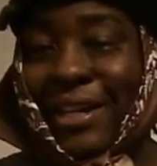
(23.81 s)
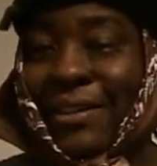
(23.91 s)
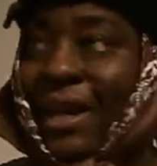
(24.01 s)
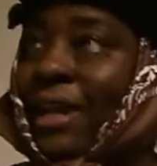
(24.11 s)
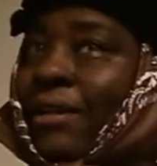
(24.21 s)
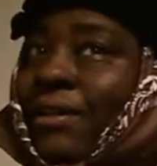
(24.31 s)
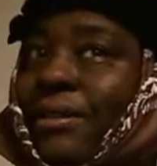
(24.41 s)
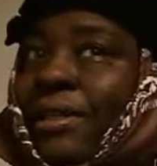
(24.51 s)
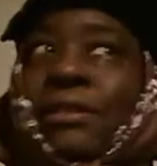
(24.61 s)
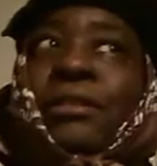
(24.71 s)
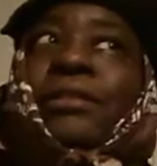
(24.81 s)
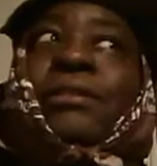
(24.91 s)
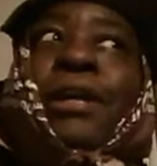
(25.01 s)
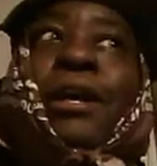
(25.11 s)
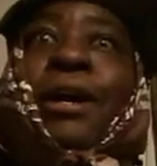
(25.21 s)
You're like, oh yeah,
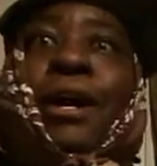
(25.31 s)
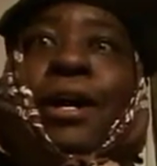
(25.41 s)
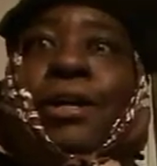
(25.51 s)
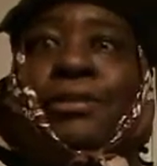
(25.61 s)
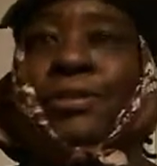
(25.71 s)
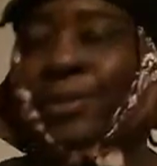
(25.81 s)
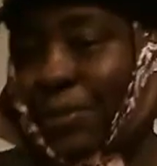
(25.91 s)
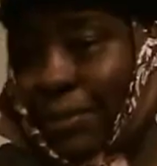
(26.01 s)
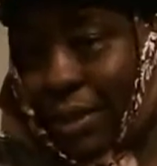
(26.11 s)
they, they hot, you know.